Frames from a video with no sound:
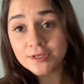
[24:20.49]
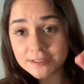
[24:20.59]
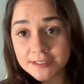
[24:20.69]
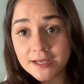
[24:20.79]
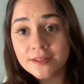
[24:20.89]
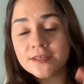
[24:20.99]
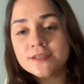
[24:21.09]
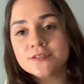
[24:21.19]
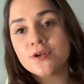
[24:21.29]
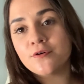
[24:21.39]
you can tick
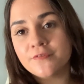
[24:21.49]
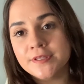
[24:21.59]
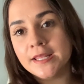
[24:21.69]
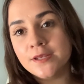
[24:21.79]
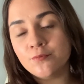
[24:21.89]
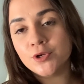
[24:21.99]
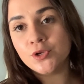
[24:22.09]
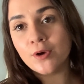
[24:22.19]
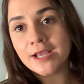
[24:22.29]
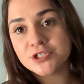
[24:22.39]
things off and then
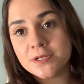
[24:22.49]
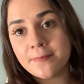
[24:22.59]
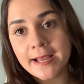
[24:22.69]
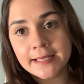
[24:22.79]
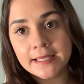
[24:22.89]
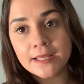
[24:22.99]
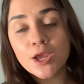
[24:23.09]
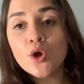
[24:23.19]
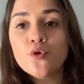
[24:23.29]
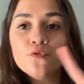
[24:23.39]
when you're actually
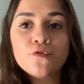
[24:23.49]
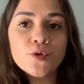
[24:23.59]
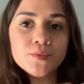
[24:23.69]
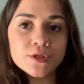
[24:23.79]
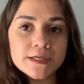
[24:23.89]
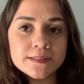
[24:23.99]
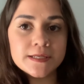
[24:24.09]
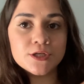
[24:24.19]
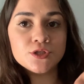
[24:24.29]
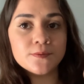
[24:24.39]
packing from your
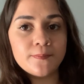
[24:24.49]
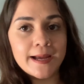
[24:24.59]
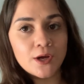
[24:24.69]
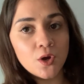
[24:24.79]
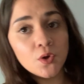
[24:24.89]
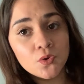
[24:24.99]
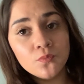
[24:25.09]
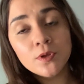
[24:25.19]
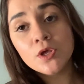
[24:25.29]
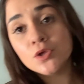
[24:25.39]
destination back
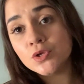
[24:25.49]
home,